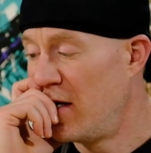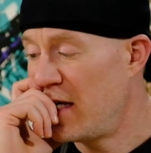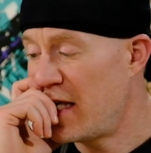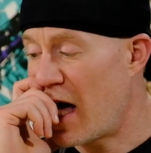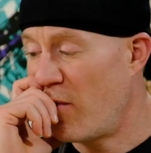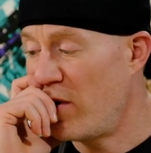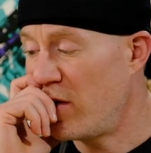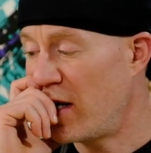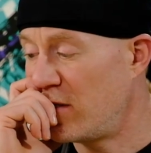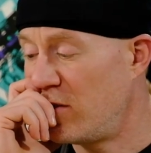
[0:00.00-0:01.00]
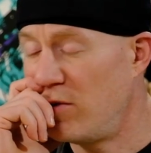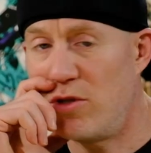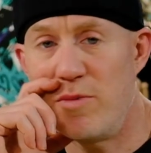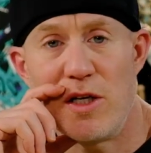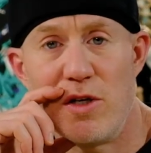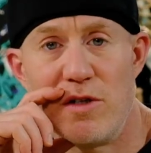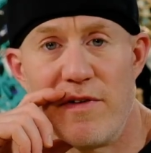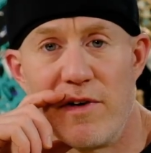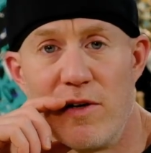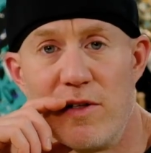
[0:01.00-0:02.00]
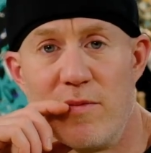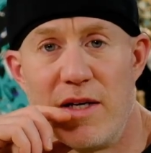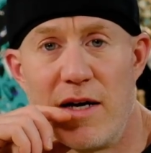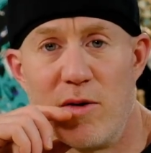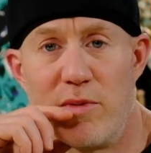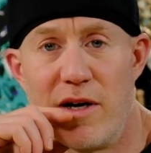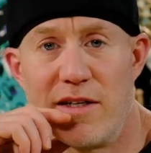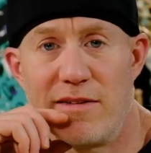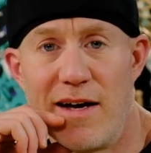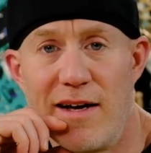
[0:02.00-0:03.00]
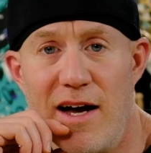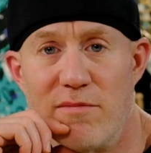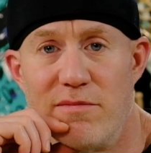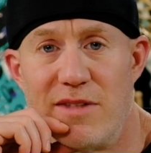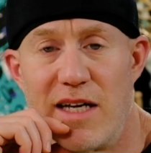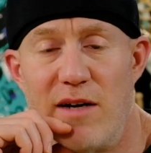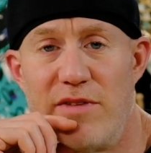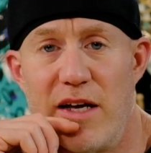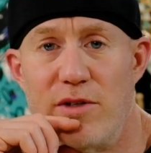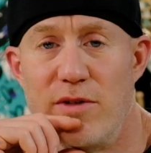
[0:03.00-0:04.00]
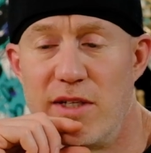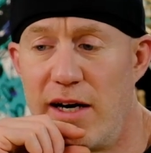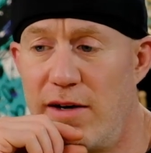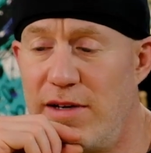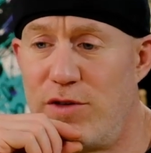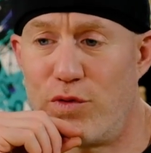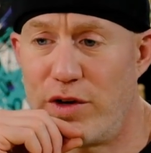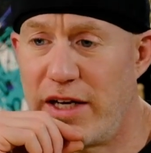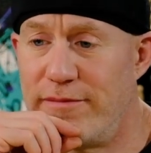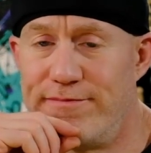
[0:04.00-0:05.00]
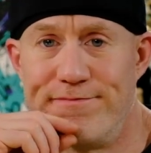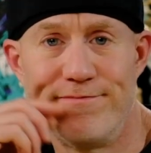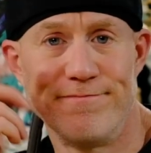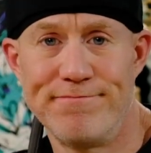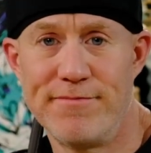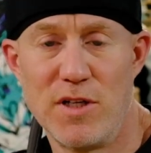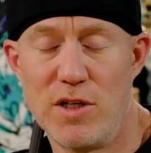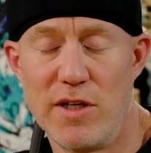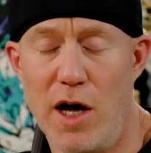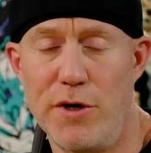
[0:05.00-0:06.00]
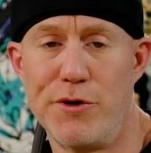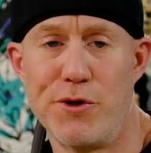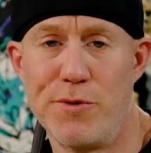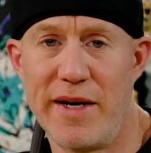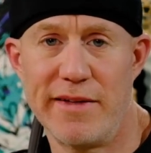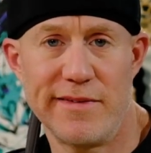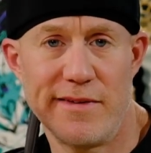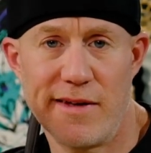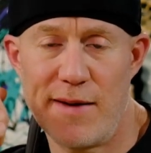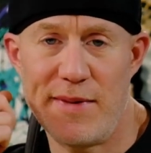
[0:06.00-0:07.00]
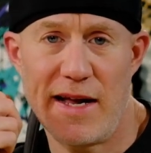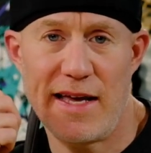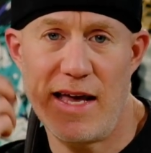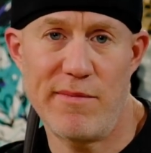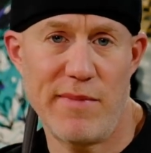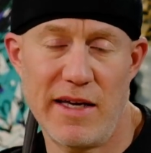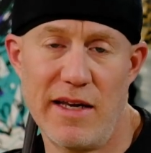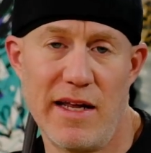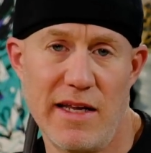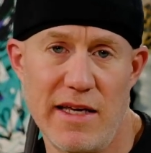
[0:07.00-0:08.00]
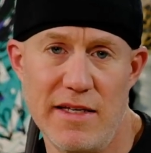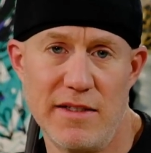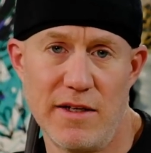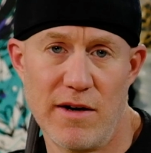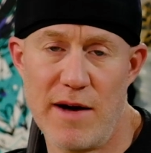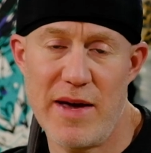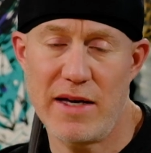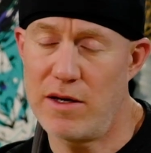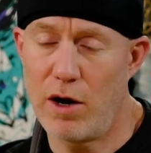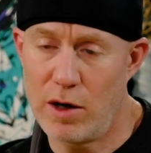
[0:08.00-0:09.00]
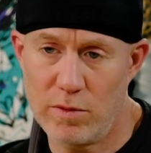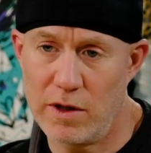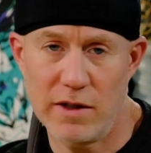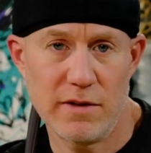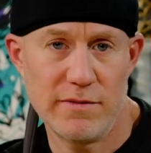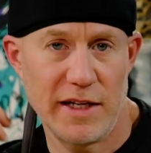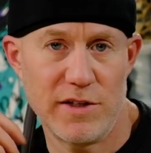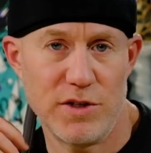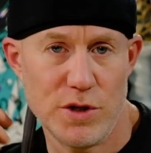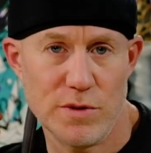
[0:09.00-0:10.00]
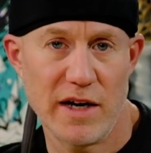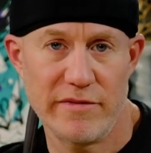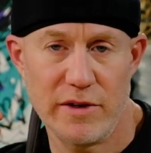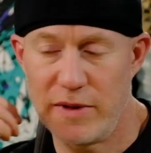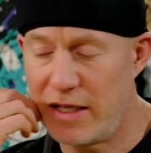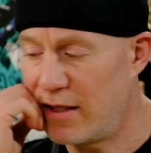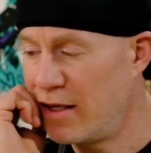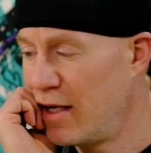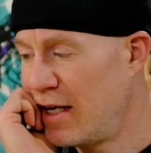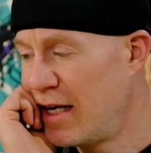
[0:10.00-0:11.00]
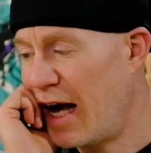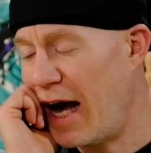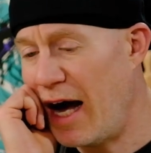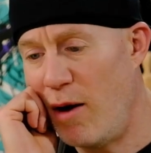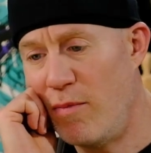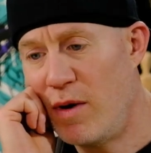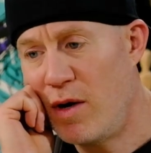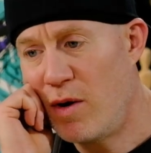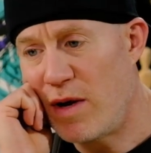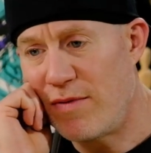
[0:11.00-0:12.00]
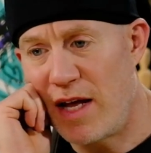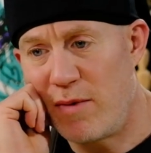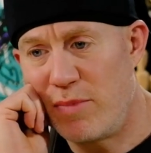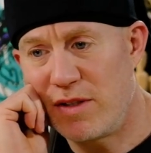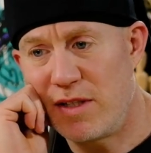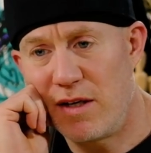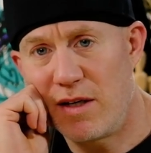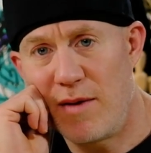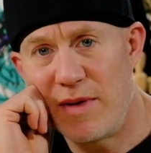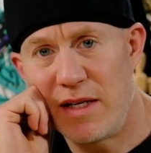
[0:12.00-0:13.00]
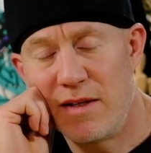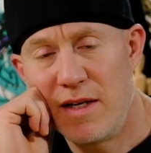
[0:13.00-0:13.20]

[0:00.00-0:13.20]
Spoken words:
yeah, I want you guys to do me a huge favor. Go to beyondhopeproject.com, sign up for that newsletter. It's free, under 2 minutes. I mean, I can't make it any easier. I make artwork that's new every week. We have a lot of books that are coming